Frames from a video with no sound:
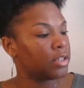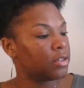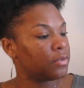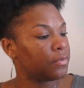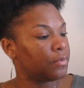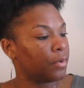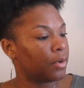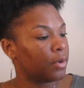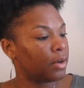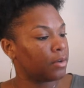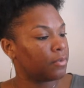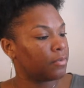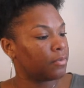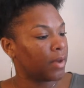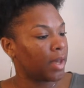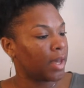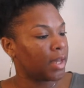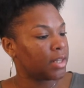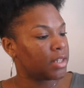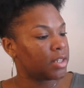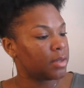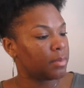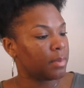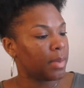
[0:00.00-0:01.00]
It's
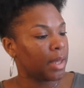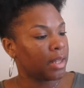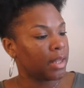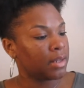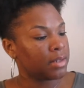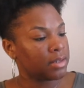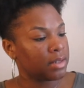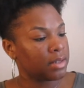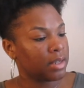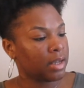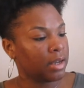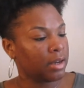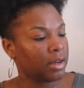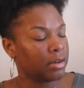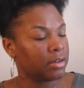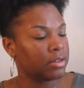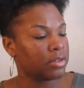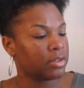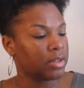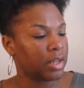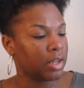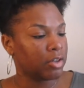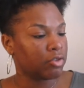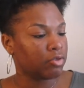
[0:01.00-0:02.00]
fortified to balance the
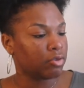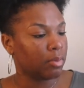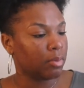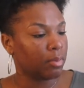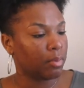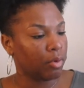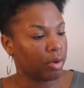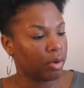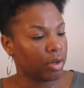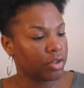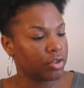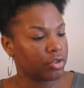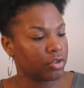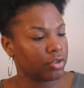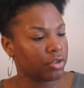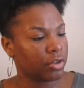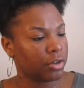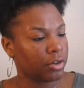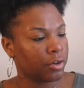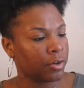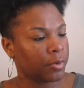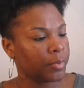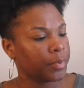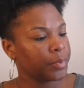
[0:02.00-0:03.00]
hair's natural
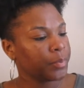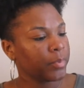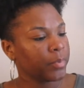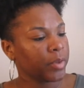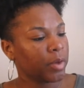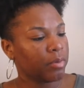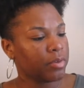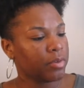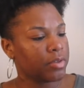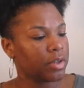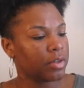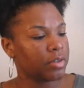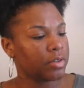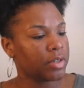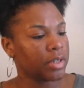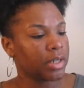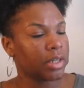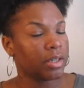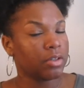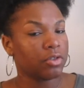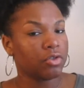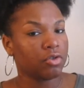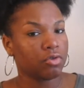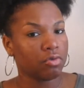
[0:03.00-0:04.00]
moisture,
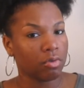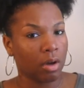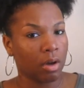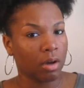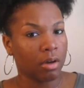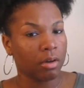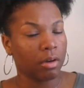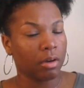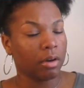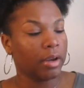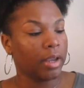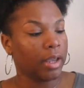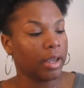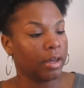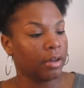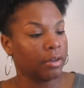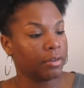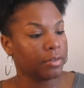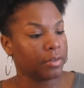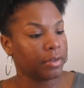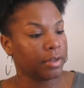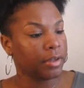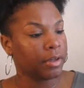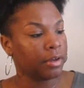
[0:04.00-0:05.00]
resulting in stronger,
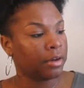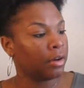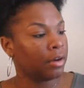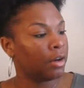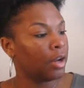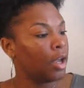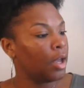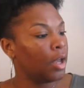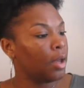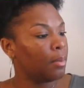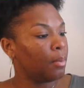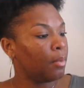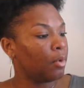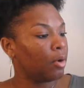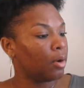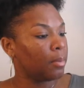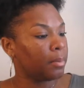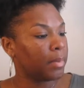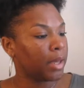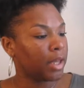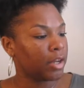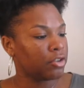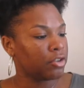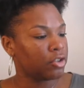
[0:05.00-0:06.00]
healthier, more
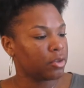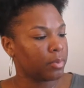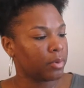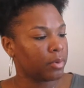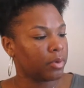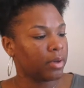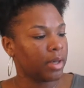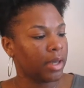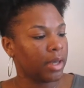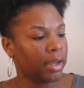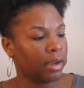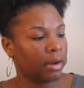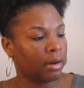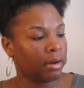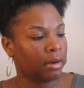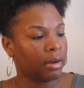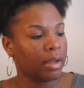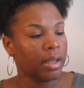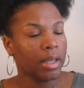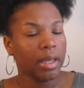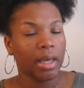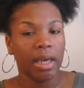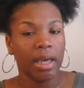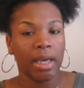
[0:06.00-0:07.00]
manageable
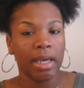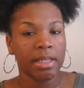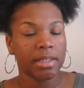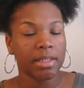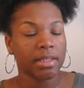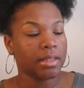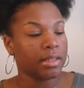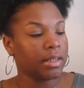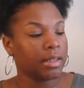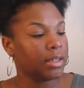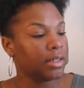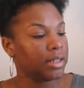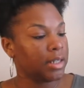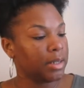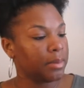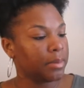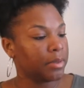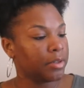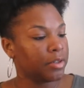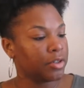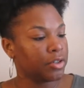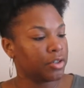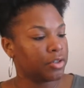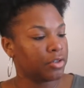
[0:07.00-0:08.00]
hair. Excellent deep
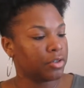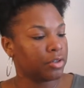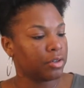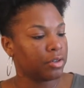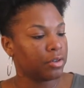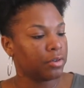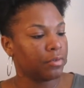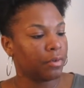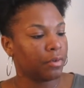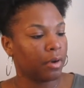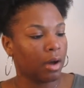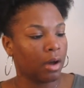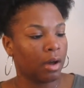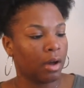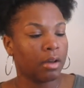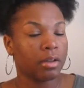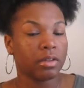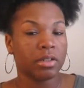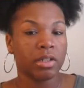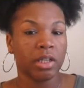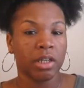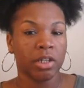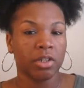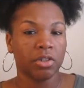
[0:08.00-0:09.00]
conditioner for
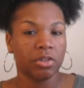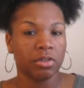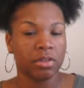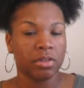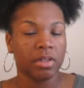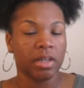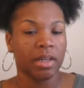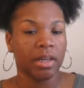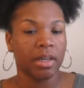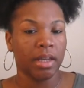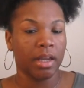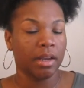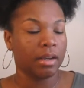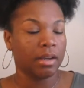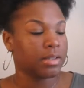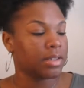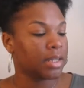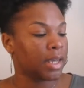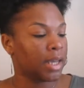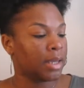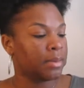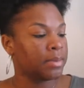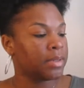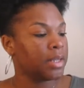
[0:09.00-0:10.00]
all textures and hair
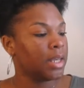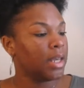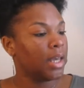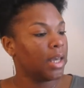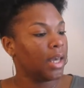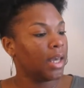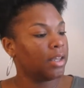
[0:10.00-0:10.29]
types.